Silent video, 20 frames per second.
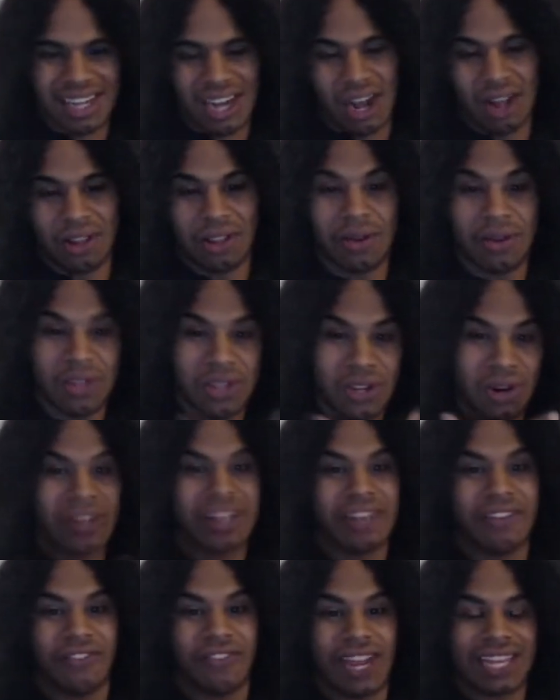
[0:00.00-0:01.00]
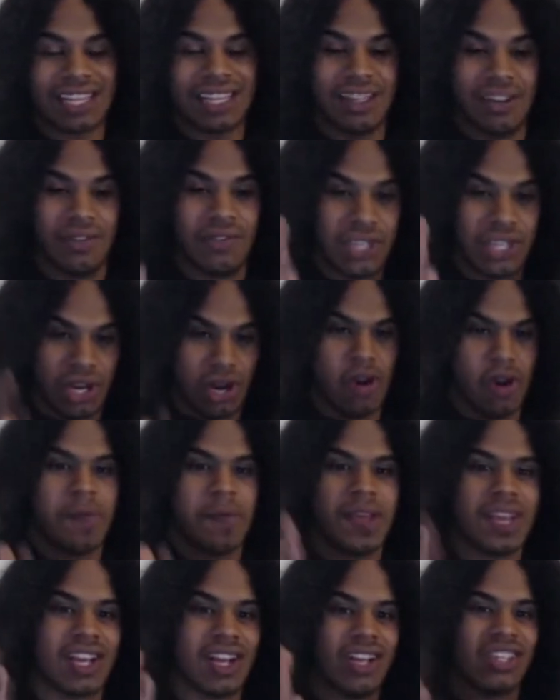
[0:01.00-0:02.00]
Although you're defective too
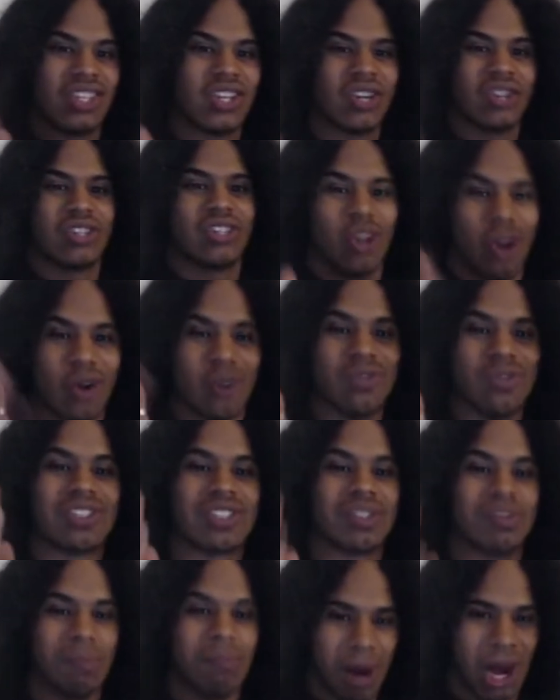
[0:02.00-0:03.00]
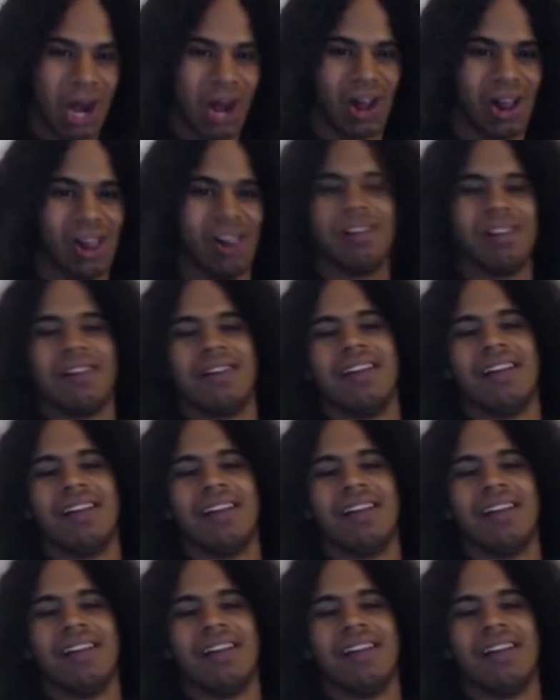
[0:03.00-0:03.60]
because you're so small.